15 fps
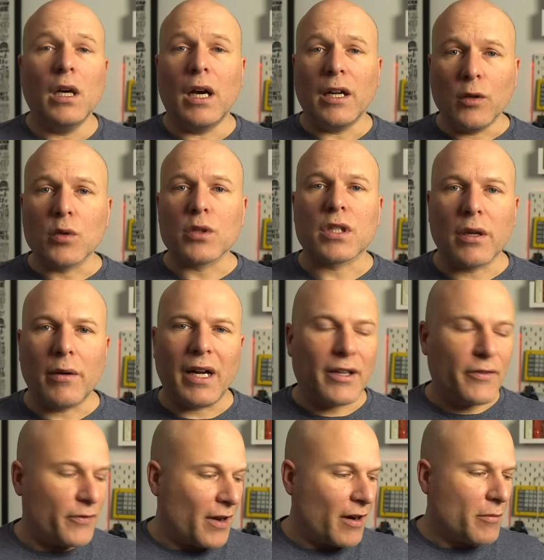I also had a
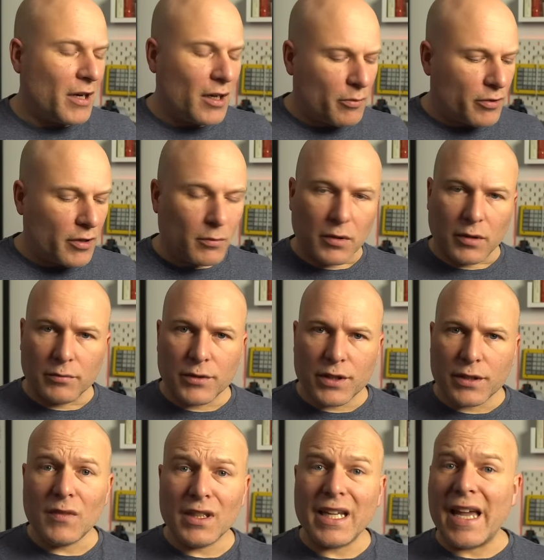fair amount of
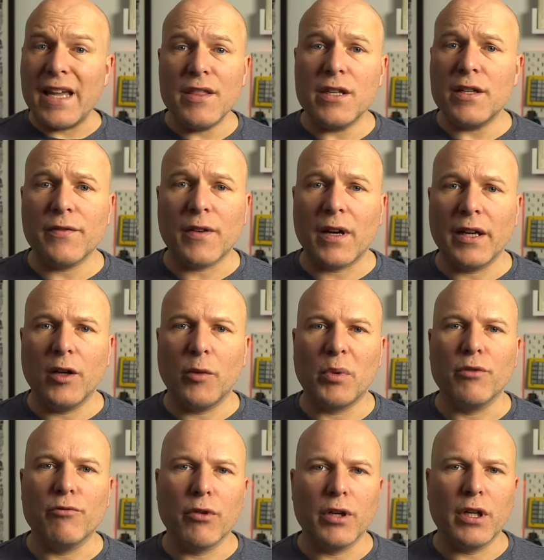problems getting the Defy up
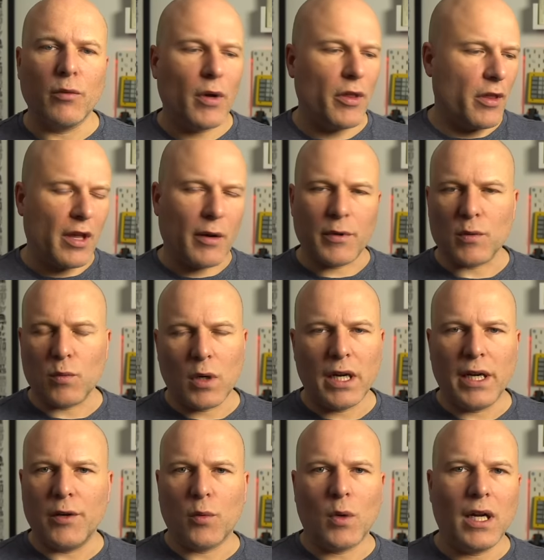and running, whether that was
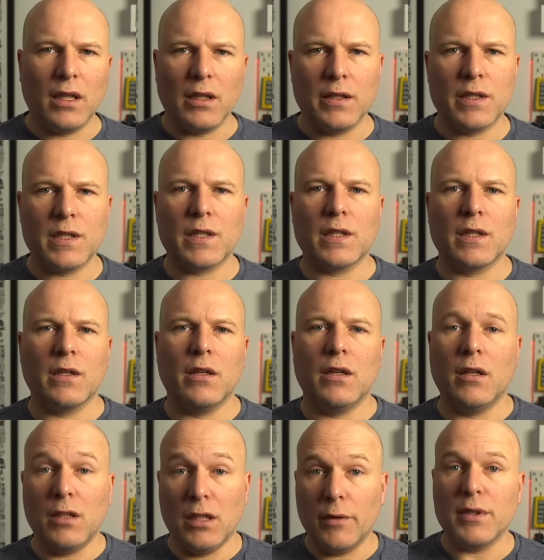wired, wireless,
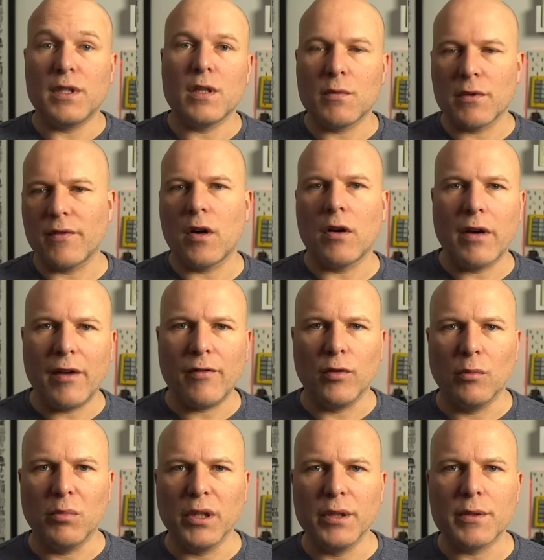you know, in terms of RF
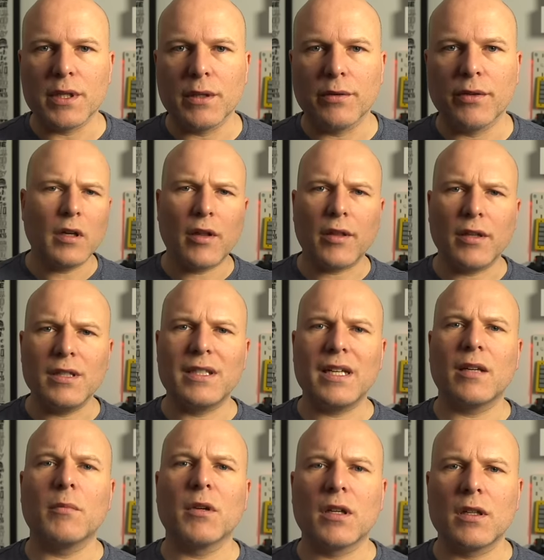or Bluetooth. I think
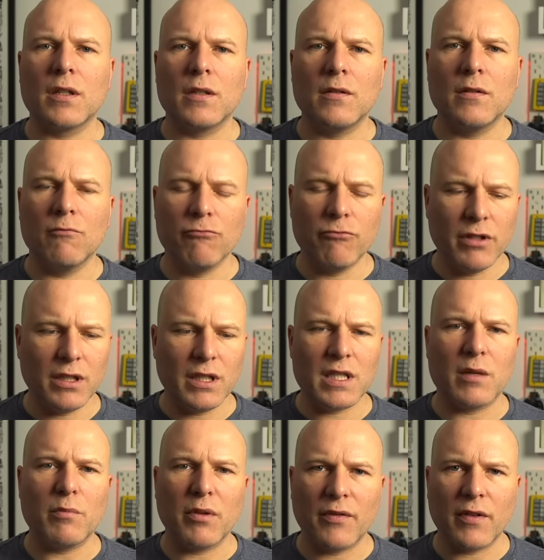Dygma could really
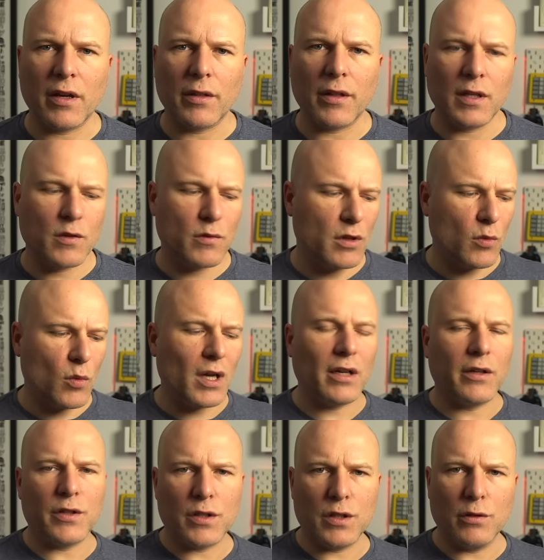simplify things with the
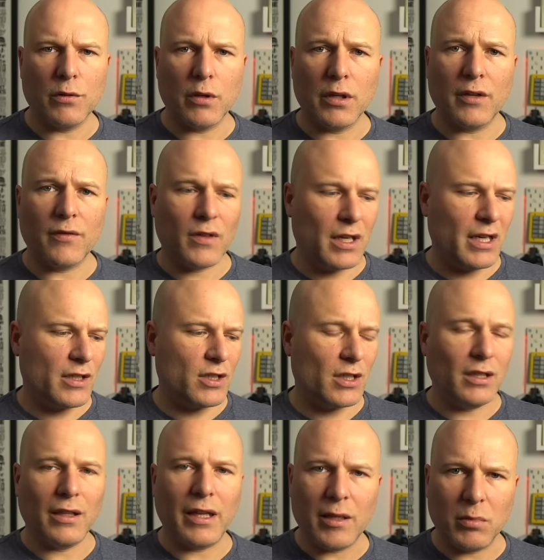wireless neuron if they actually
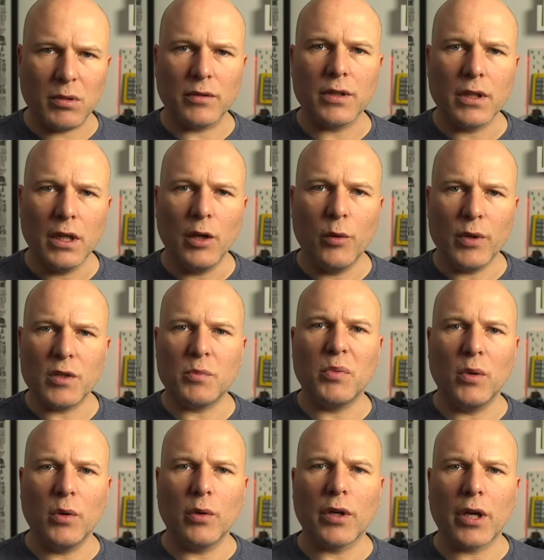labelled which
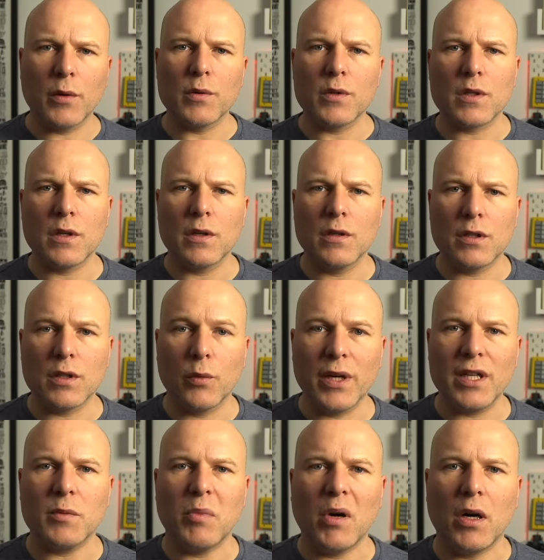port goes to
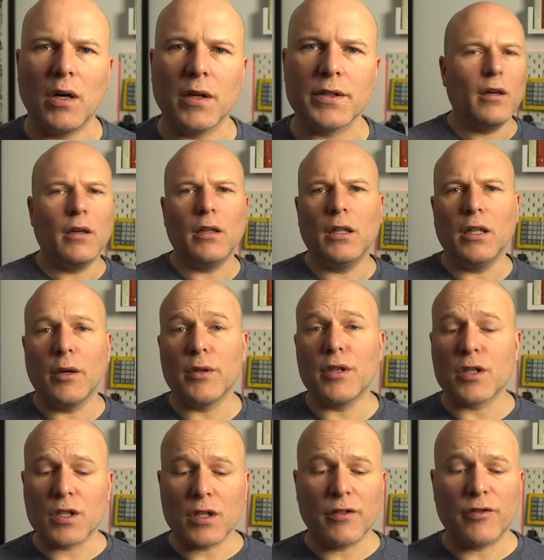which part. You know, and the
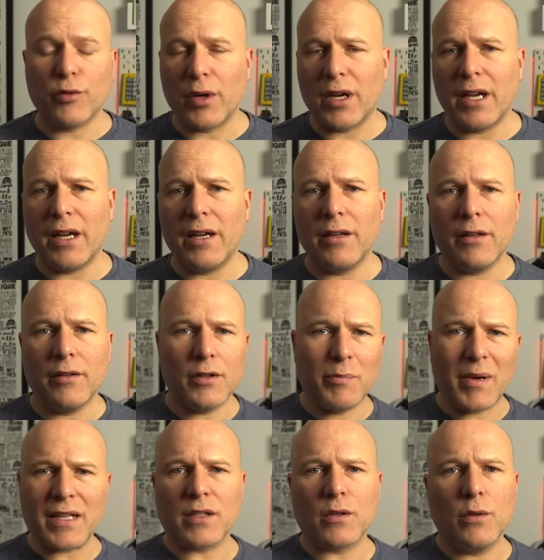software, the
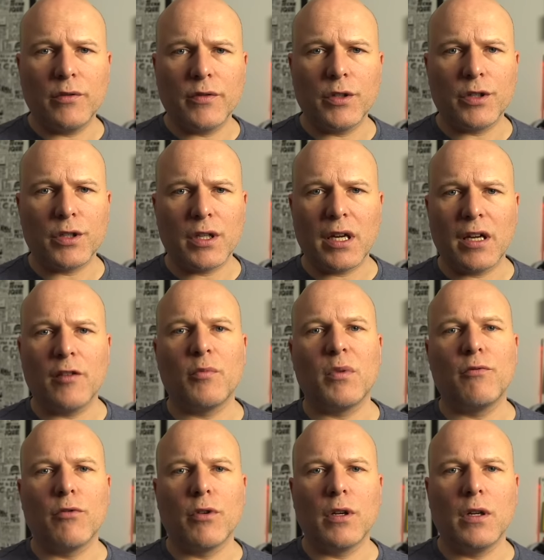Bazecor version that I've
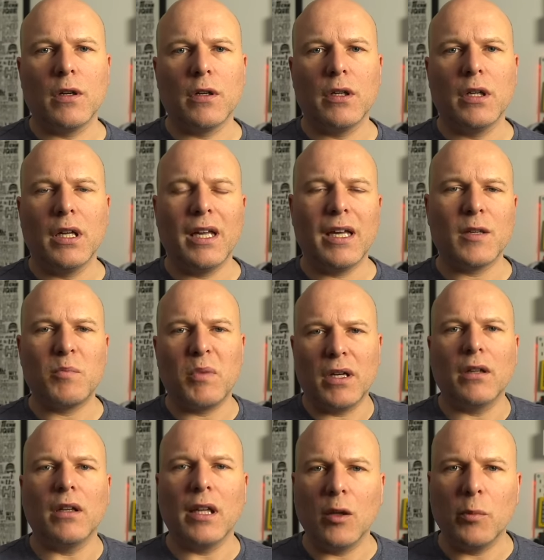been running on, has been
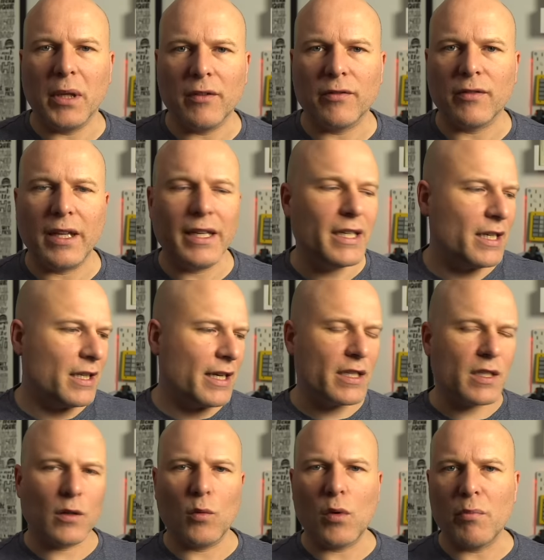a little bit flaky.
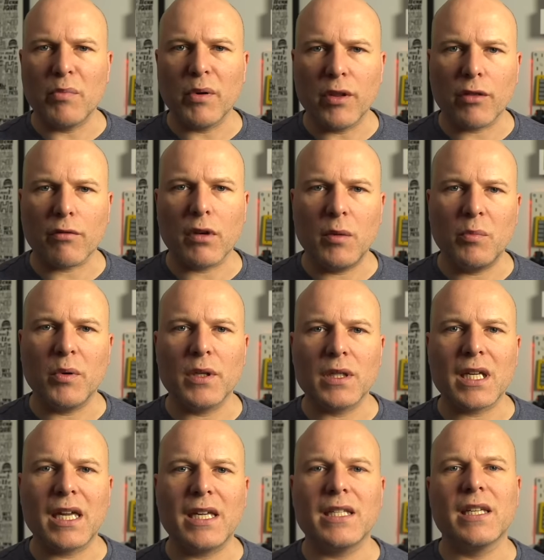That's at
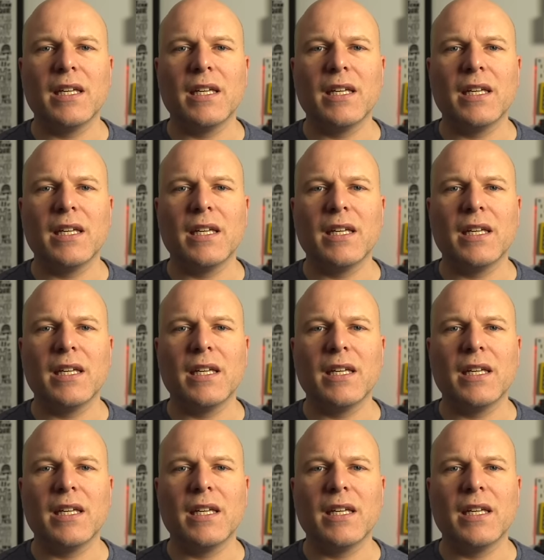1.3.8.